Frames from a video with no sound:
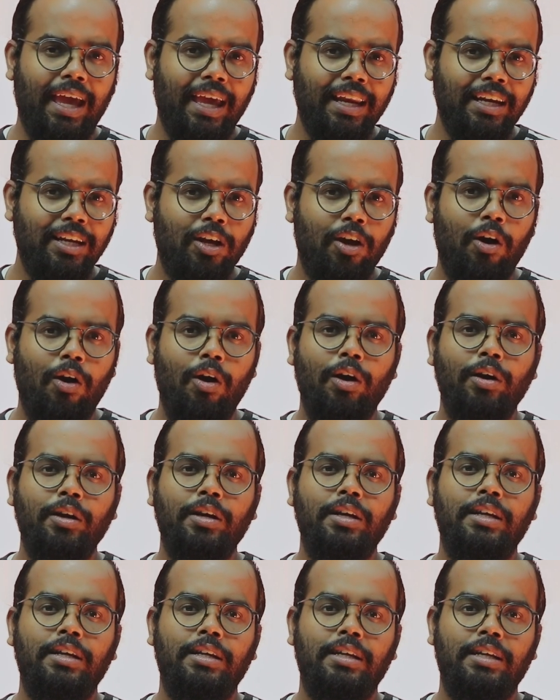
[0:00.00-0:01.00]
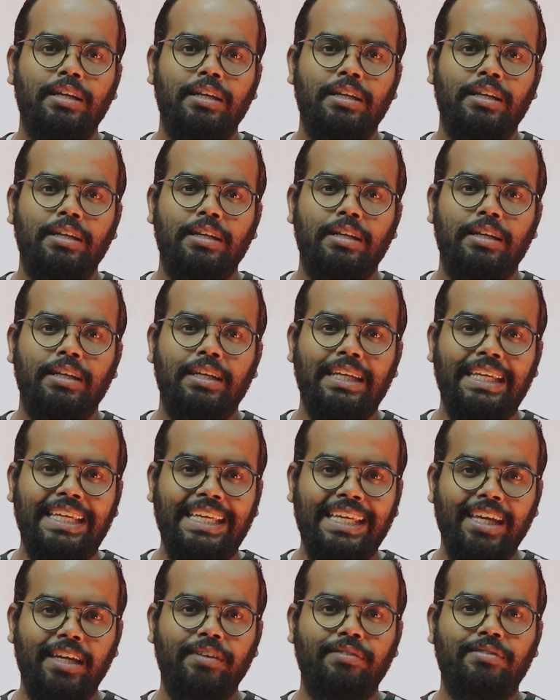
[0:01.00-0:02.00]
And God
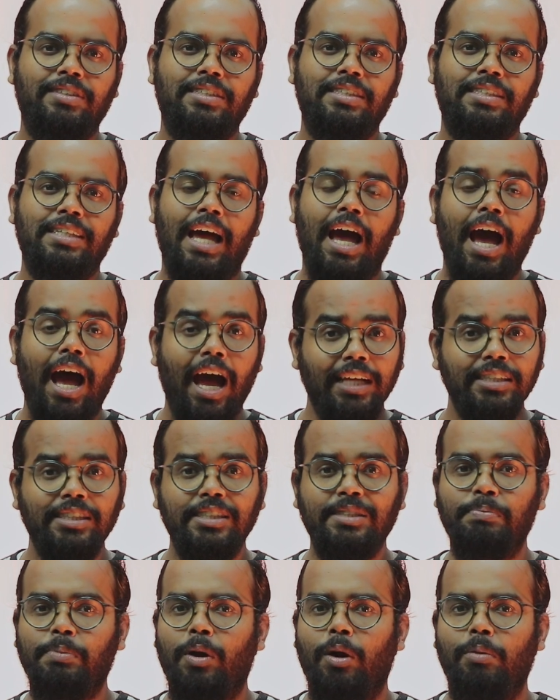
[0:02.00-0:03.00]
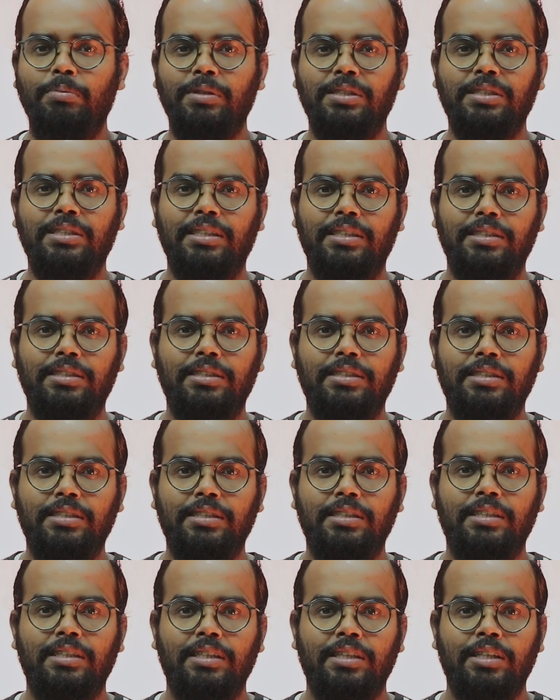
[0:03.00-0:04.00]
gives us promises
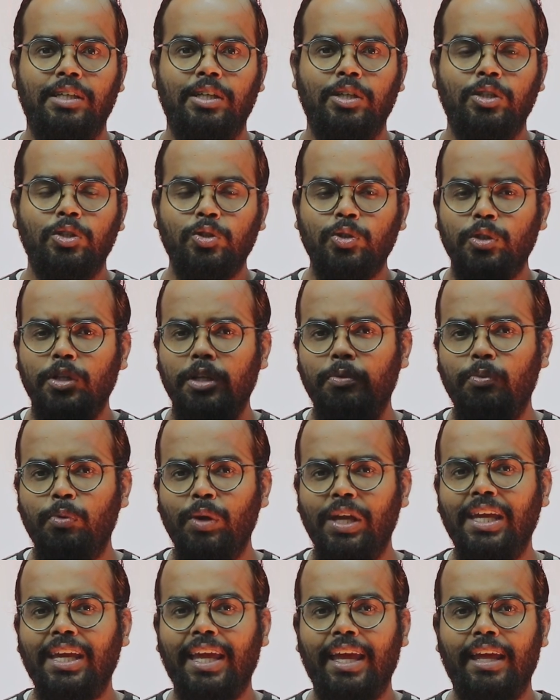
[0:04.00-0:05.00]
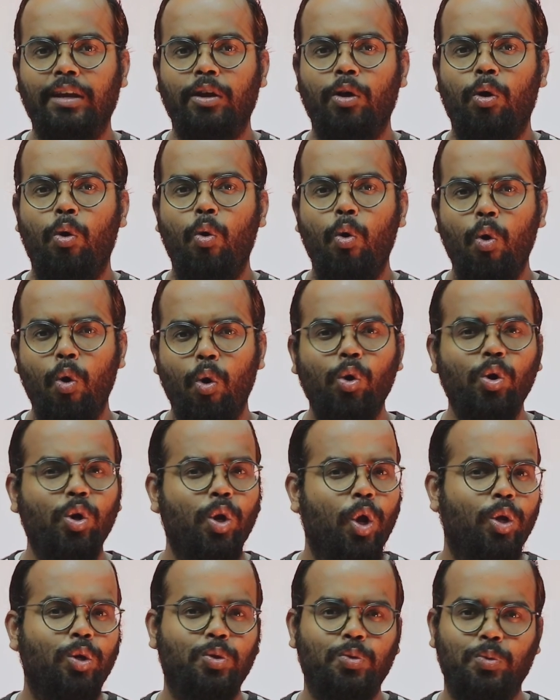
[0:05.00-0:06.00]
so that we can hold
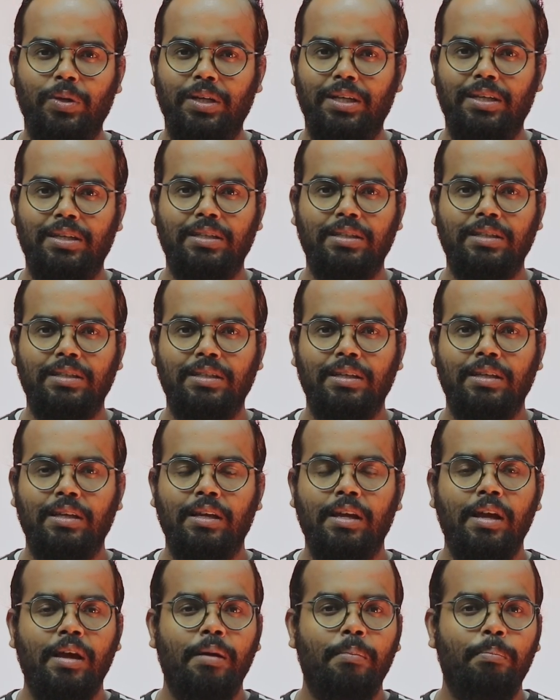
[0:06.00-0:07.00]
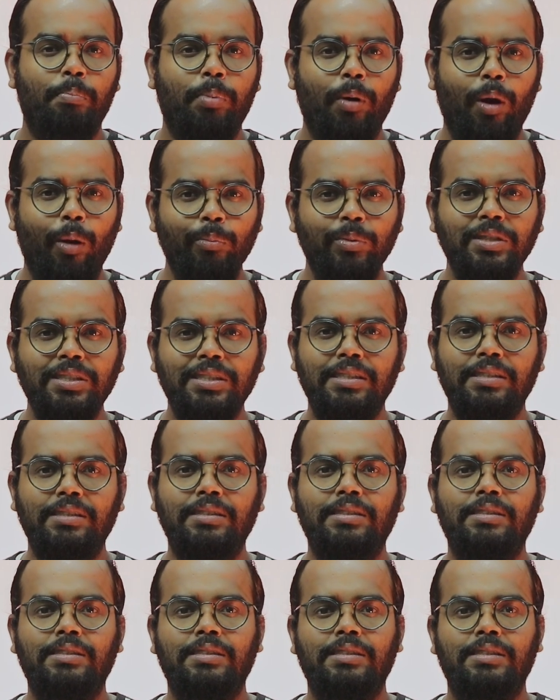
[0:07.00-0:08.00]
on to it.
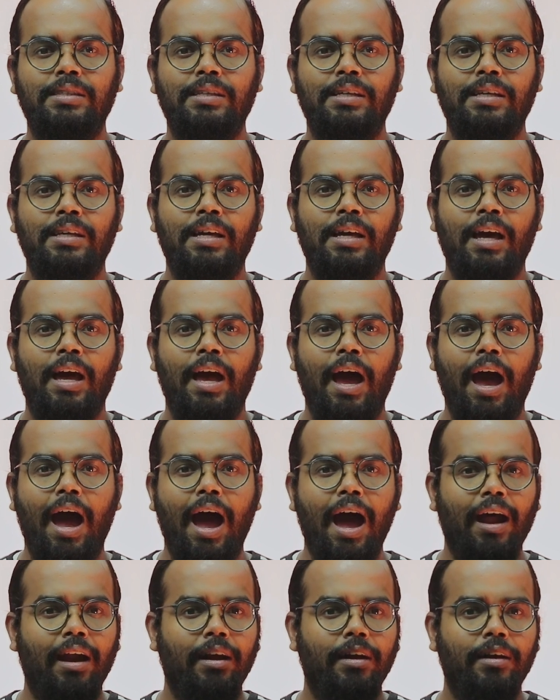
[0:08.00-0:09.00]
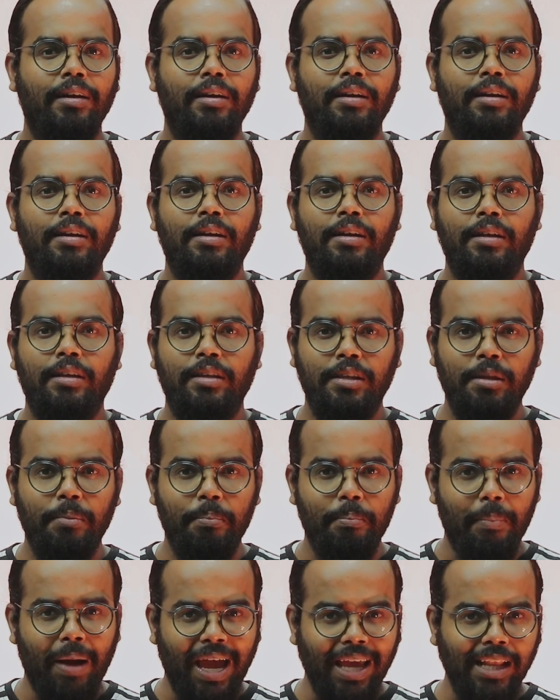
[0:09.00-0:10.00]
Promises are the
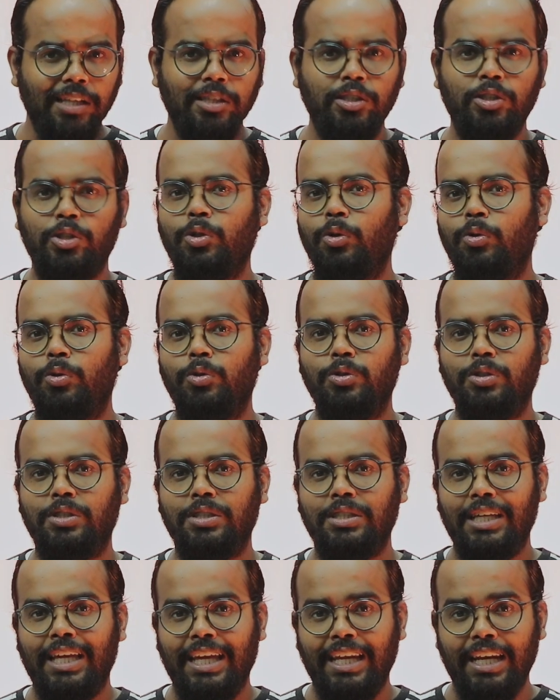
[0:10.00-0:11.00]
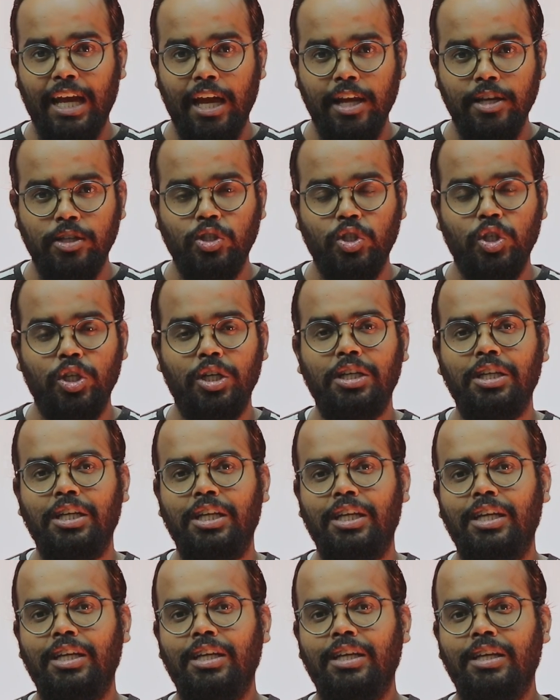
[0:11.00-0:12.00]
milestones in our
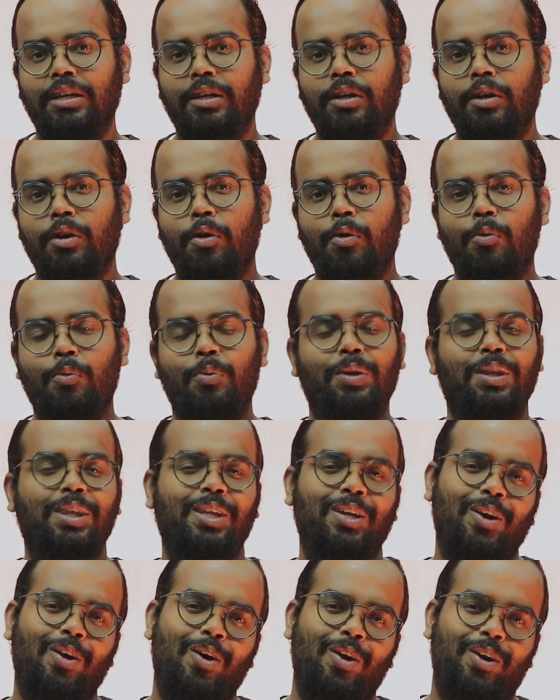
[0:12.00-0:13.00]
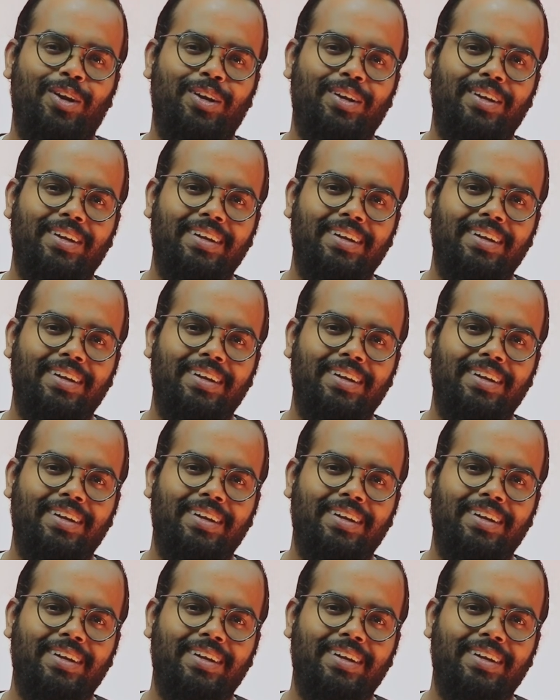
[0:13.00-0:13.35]
journey with the Lord.